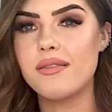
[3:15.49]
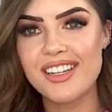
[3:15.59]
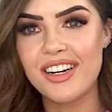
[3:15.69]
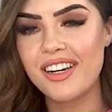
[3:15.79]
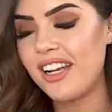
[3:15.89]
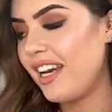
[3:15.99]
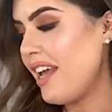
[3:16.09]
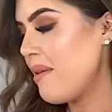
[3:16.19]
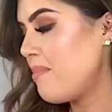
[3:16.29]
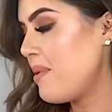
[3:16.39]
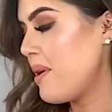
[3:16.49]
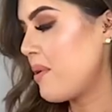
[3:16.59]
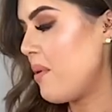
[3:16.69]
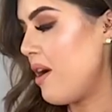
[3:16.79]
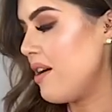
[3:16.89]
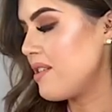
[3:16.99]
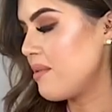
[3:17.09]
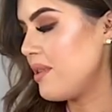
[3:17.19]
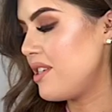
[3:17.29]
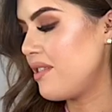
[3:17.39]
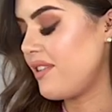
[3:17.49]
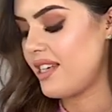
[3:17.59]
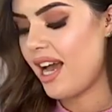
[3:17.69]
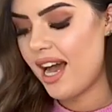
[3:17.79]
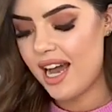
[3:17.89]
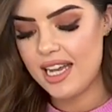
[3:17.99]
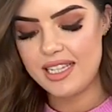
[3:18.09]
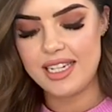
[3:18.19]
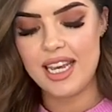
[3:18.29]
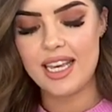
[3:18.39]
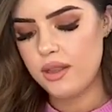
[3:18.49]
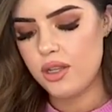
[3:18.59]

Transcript: It's her lip quad, which is fantastic.